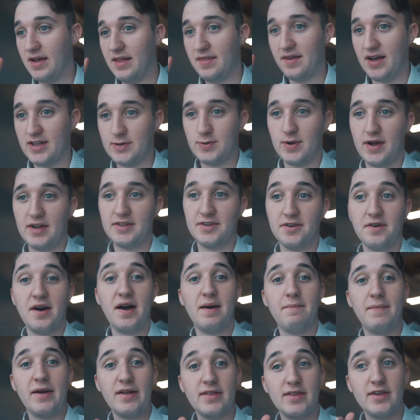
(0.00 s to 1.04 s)
That's what I do. I
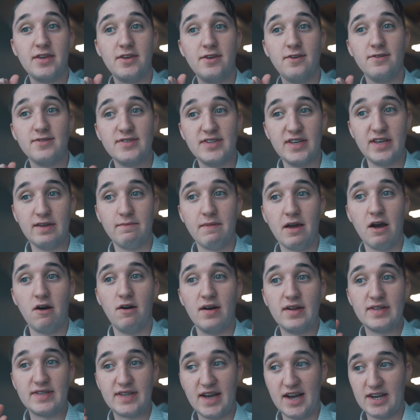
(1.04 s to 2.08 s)
mainly use email
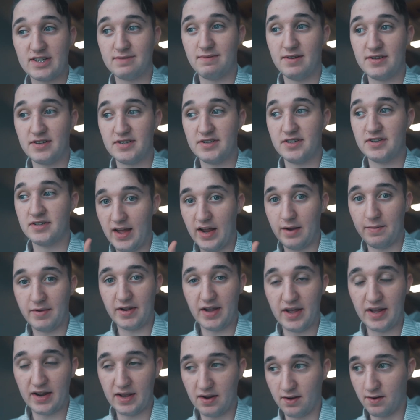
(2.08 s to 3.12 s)
and text messages, and I've been
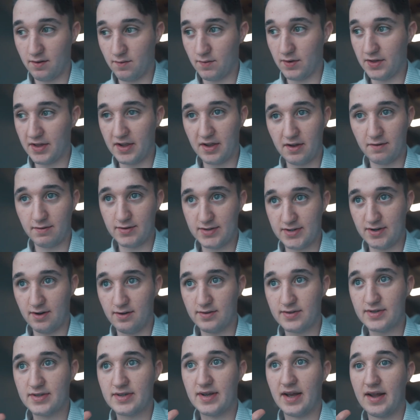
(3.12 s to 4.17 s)
getting really good
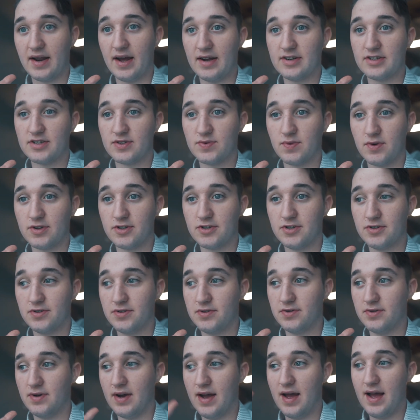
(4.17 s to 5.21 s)
results. And I just want
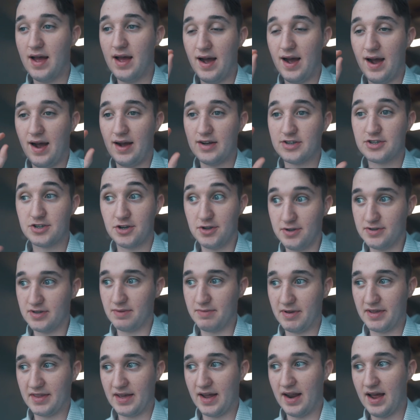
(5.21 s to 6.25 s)
to show you
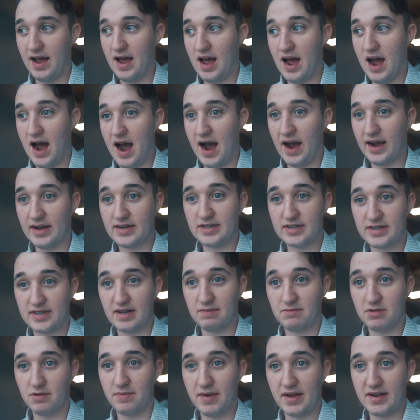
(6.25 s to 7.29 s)
something that I just
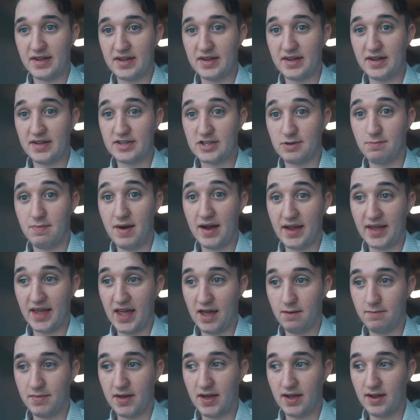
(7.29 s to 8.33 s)
implemented into my
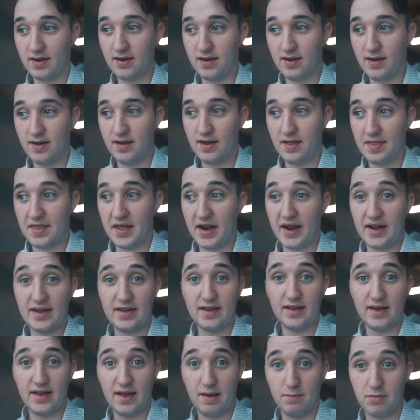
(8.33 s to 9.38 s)
campaign that I
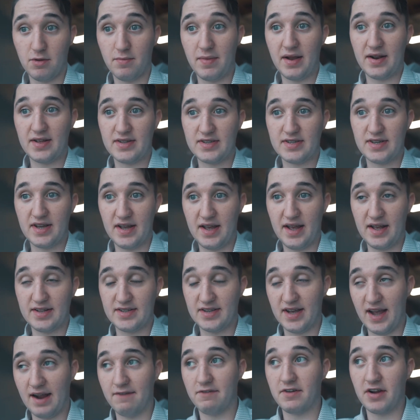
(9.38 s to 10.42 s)
implemented
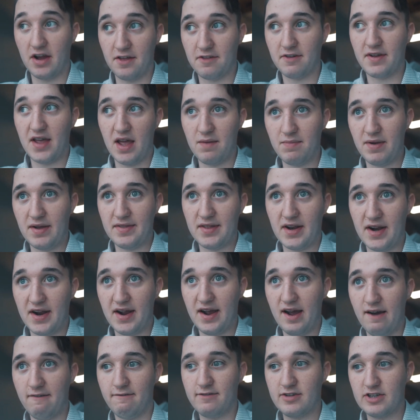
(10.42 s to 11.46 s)
into every other campaign that I
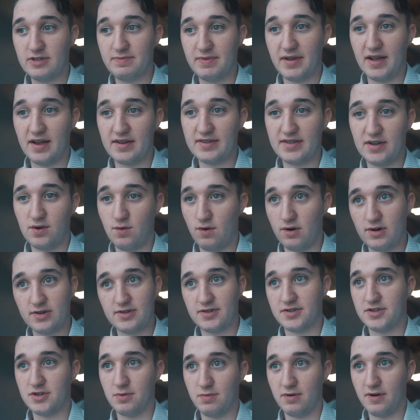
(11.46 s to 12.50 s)
have just because it
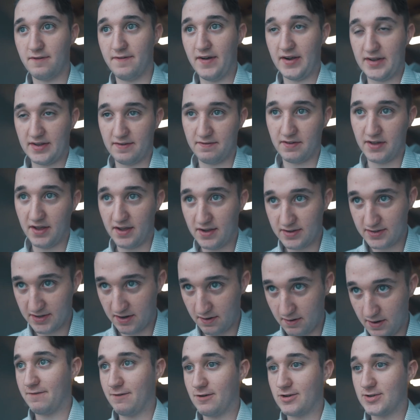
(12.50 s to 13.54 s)
worked super effectively. So
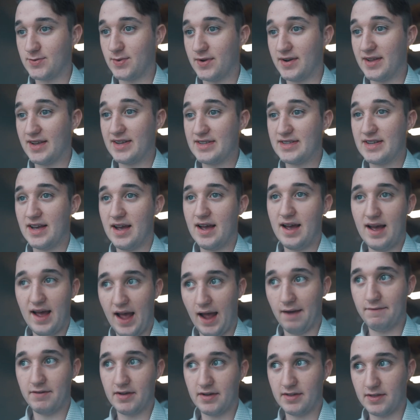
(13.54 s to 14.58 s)
first one is
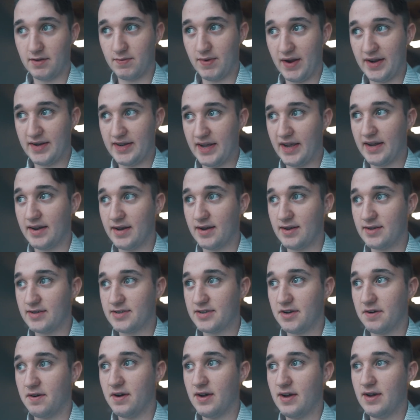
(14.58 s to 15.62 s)
having the right data.
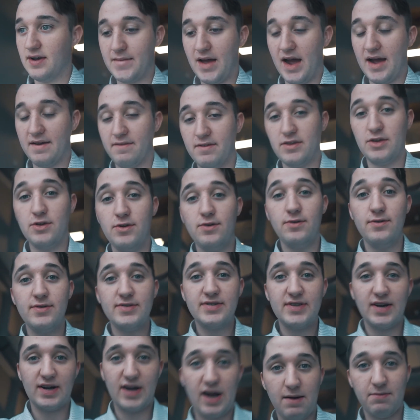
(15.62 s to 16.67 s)
So I
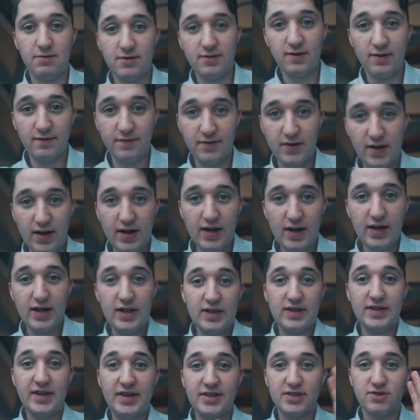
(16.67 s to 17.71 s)
use a couple of
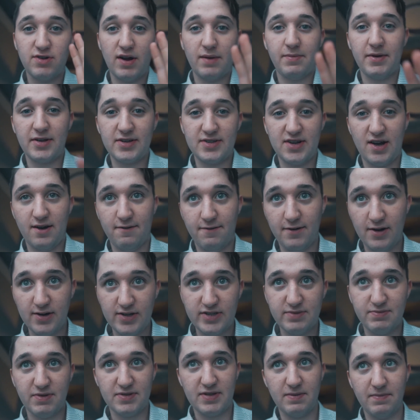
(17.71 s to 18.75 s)
lead scraping
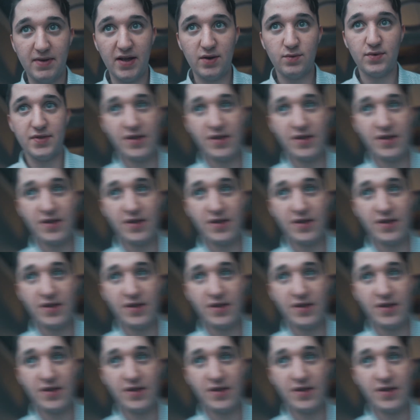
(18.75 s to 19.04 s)
softwares, but the main one